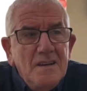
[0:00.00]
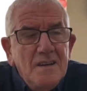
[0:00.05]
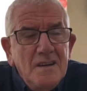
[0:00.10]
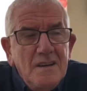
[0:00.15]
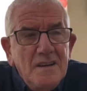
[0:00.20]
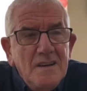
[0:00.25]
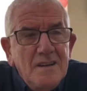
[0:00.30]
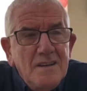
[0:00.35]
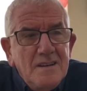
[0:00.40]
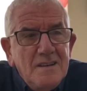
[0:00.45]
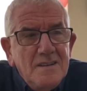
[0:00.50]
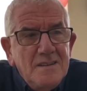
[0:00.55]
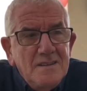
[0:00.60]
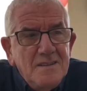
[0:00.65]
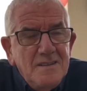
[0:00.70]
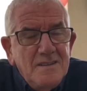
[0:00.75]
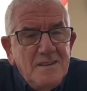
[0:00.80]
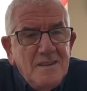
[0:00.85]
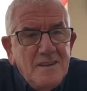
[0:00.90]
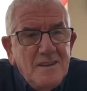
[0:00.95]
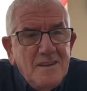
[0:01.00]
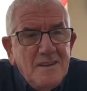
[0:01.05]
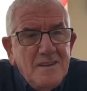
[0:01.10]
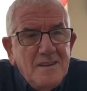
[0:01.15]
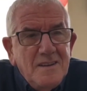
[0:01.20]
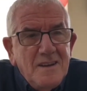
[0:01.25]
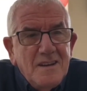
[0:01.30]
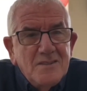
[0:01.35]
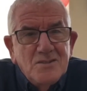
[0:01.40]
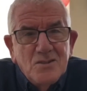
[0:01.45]
And
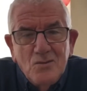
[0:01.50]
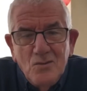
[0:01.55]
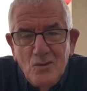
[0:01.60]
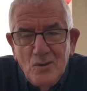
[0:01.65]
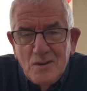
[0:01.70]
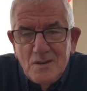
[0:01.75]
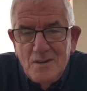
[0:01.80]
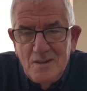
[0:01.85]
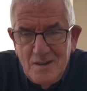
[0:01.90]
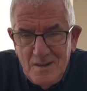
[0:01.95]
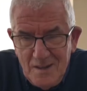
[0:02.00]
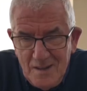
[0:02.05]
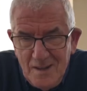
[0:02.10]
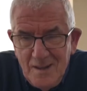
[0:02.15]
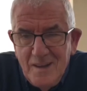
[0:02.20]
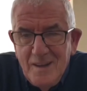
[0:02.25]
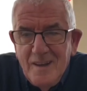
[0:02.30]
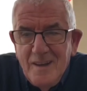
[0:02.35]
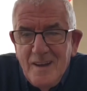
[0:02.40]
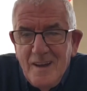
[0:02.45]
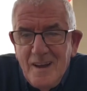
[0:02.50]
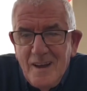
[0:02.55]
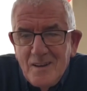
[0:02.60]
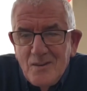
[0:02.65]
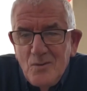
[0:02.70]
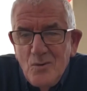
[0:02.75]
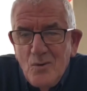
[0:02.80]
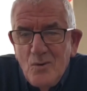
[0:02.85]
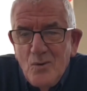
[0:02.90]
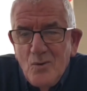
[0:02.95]
I scored a
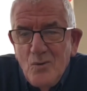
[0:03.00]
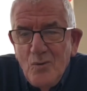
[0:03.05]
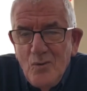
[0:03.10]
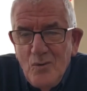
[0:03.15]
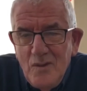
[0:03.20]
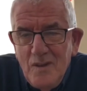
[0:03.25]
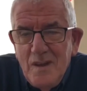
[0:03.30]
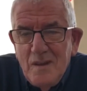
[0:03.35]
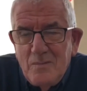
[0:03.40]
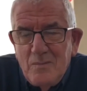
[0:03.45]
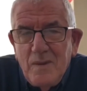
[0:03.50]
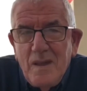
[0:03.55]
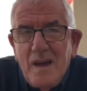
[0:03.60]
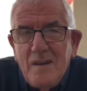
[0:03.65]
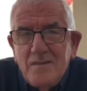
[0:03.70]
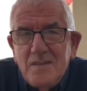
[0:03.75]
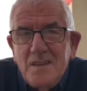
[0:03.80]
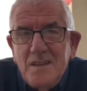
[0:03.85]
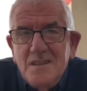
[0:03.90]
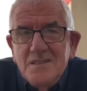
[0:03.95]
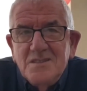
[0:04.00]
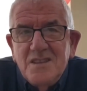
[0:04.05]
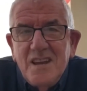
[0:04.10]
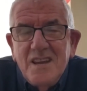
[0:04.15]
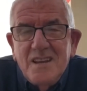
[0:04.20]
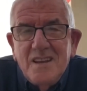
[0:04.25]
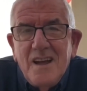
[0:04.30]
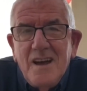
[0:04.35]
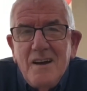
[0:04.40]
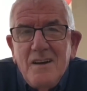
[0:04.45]
goal there after in the
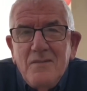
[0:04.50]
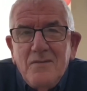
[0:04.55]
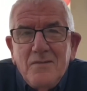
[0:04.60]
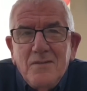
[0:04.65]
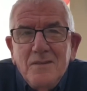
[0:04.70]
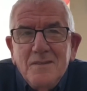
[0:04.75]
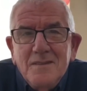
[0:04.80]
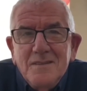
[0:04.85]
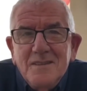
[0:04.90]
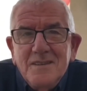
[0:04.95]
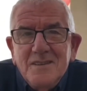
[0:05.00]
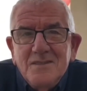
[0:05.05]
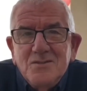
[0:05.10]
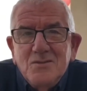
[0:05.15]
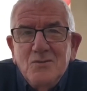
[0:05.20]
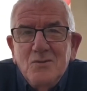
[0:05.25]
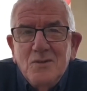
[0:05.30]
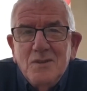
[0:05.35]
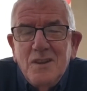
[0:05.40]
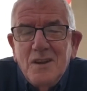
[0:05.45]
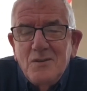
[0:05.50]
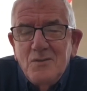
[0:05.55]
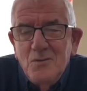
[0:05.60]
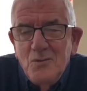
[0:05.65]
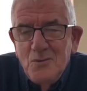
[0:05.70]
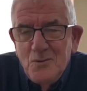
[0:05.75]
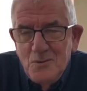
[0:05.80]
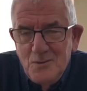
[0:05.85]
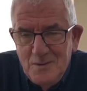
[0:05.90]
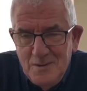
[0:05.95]
second half. I scored a
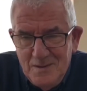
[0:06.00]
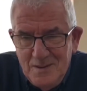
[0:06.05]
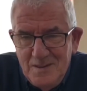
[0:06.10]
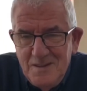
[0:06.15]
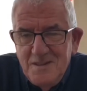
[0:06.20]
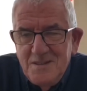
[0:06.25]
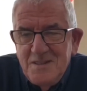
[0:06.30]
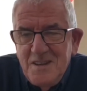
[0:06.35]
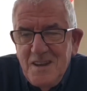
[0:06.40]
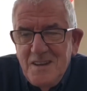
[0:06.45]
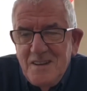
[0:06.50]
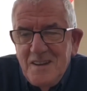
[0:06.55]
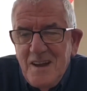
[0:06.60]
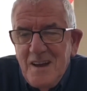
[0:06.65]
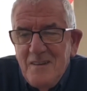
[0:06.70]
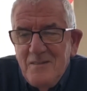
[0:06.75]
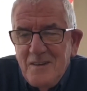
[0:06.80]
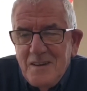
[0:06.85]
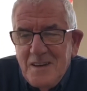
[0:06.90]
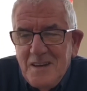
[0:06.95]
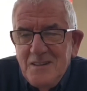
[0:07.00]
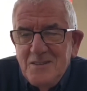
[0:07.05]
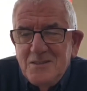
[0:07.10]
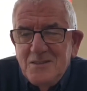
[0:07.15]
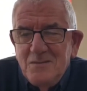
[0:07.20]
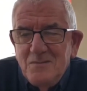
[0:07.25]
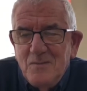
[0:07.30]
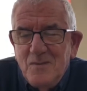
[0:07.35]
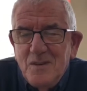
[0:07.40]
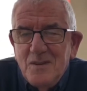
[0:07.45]
goal in the second half against
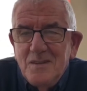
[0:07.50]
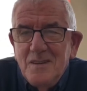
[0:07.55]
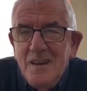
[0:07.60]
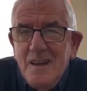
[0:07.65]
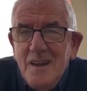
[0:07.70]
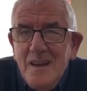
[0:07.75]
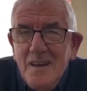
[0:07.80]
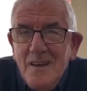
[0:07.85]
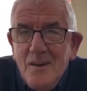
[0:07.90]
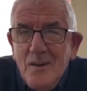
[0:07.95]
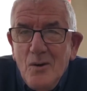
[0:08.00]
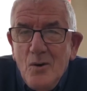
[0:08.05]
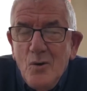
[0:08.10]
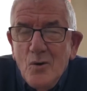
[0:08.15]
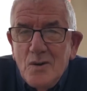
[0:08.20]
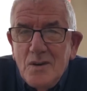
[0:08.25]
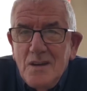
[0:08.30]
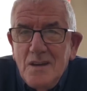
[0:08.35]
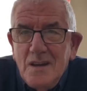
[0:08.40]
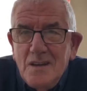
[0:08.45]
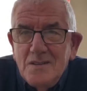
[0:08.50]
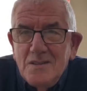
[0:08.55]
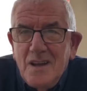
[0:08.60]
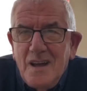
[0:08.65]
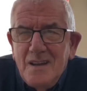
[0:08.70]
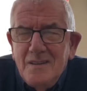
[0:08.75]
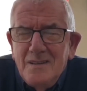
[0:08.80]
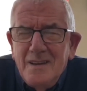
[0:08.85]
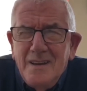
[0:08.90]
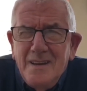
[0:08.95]
St Mirren. Okay,
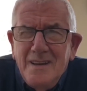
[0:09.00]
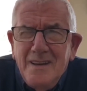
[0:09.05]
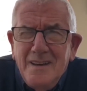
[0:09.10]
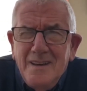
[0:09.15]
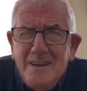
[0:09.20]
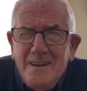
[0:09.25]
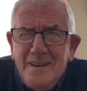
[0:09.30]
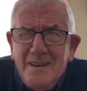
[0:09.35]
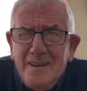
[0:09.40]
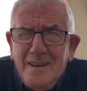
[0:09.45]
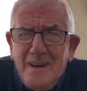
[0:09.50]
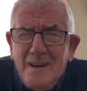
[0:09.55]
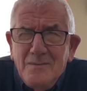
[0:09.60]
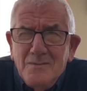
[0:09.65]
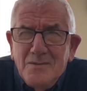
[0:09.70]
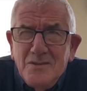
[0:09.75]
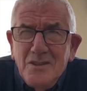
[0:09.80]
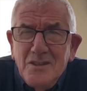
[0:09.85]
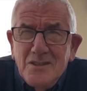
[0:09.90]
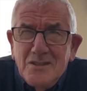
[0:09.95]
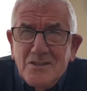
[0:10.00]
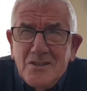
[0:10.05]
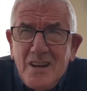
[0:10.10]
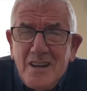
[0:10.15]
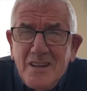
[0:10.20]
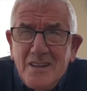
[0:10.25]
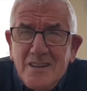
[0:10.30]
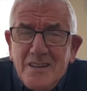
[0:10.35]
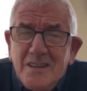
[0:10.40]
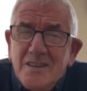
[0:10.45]
I'm just
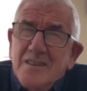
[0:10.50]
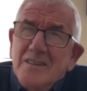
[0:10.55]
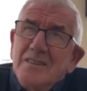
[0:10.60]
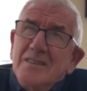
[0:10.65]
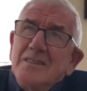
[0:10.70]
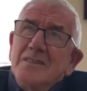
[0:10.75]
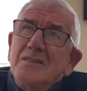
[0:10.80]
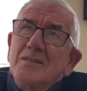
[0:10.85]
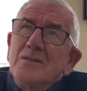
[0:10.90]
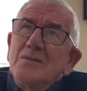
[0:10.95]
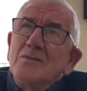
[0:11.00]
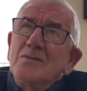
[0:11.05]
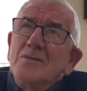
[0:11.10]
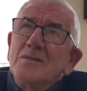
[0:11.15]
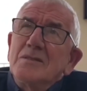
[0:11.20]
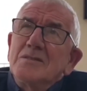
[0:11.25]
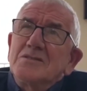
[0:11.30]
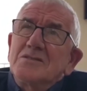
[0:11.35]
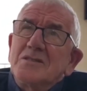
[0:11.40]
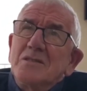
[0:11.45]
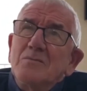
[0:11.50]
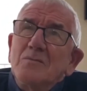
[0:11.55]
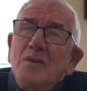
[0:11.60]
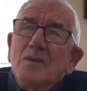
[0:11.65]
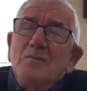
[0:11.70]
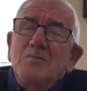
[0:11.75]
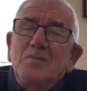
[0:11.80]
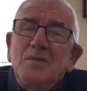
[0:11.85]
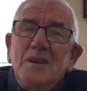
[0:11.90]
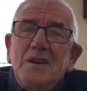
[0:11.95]
trying to... St Mirren
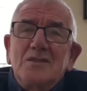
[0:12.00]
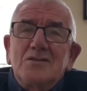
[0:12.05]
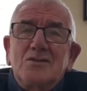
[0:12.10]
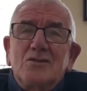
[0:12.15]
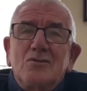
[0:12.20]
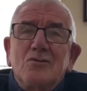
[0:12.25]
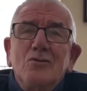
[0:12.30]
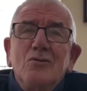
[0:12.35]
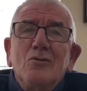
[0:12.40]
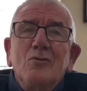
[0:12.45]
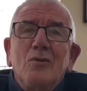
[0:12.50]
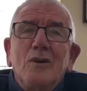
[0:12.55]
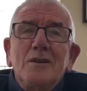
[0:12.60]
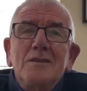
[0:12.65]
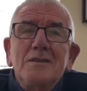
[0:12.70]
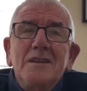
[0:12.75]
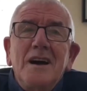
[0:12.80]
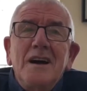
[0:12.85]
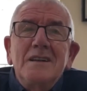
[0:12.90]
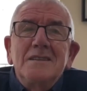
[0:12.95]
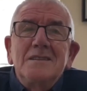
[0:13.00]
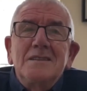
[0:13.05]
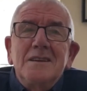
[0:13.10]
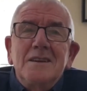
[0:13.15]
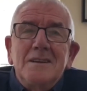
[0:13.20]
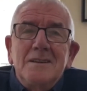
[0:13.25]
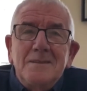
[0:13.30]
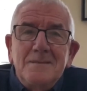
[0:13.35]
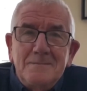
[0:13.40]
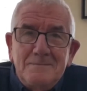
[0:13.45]
beat us 2-1 that
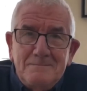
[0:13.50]
day.